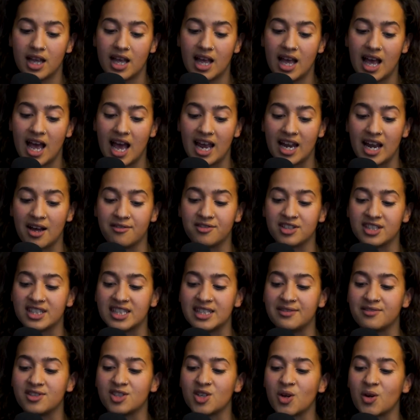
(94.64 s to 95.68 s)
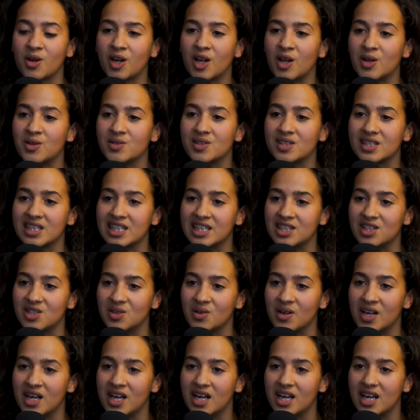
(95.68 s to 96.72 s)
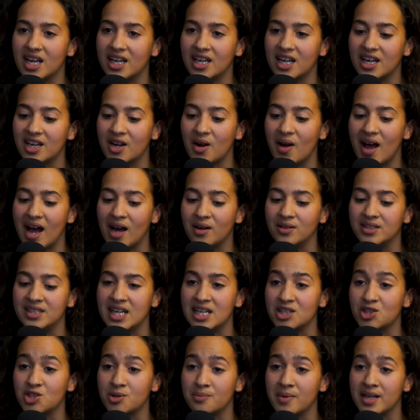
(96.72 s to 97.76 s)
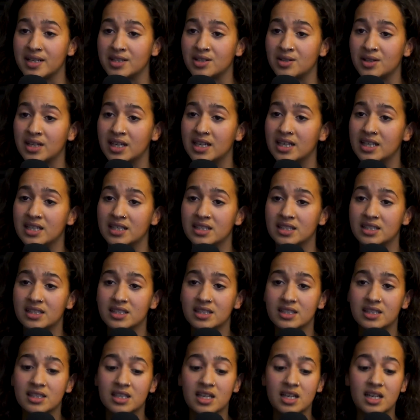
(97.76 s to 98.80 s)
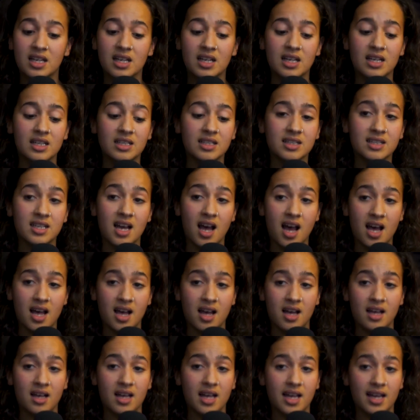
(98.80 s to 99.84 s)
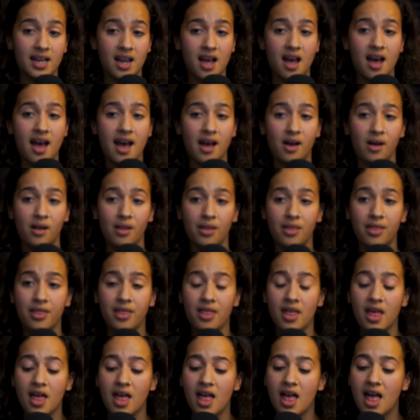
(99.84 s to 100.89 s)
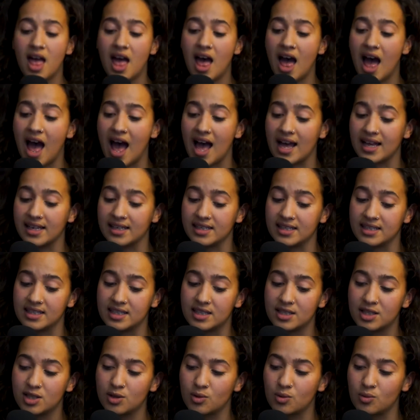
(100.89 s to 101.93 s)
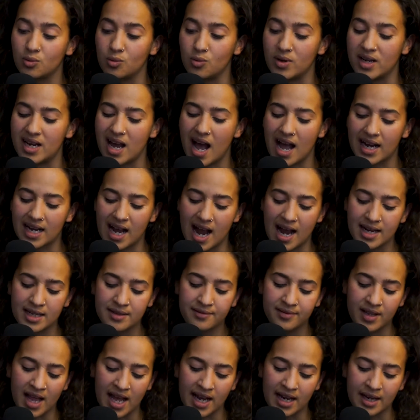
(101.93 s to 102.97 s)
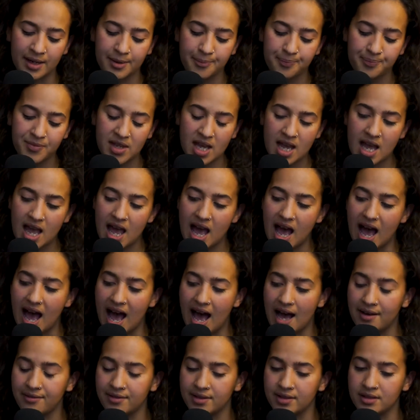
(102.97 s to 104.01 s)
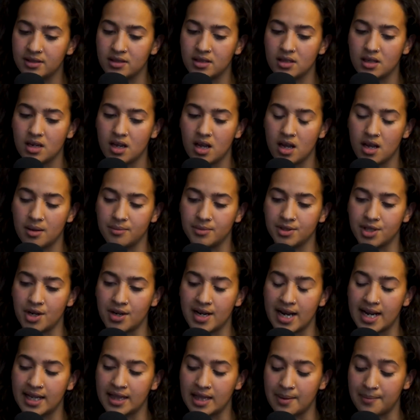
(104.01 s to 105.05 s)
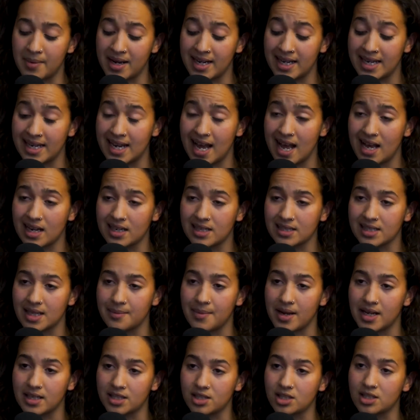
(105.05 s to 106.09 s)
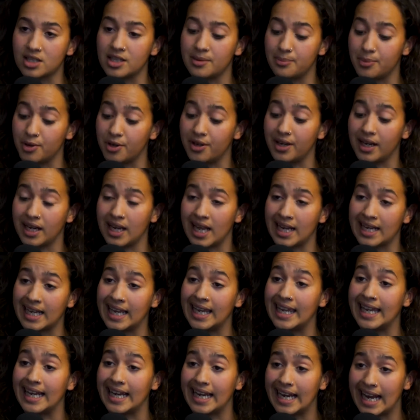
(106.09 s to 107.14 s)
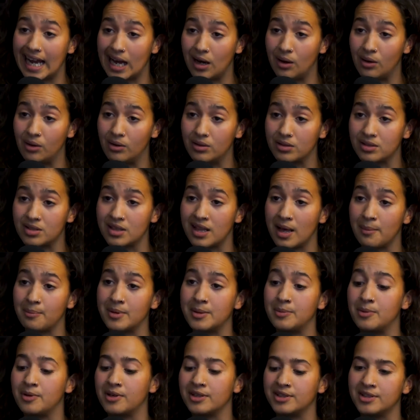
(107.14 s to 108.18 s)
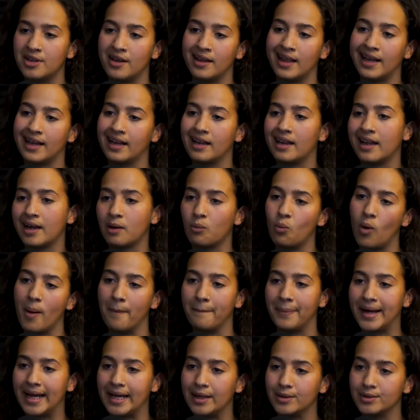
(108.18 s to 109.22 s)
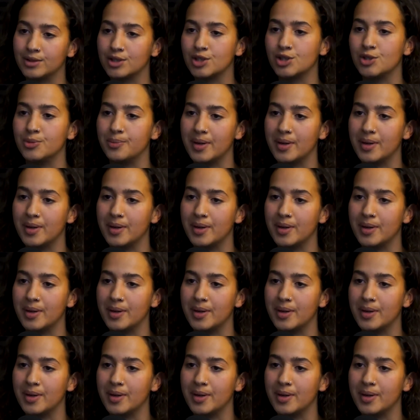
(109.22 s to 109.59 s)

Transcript: I've just lived so closely to it, and I know how detrimental it is to her and her health. And I kind of like, I haven't donated the money yet because I'm actually putting like a link out so that people can donate like £1, £2.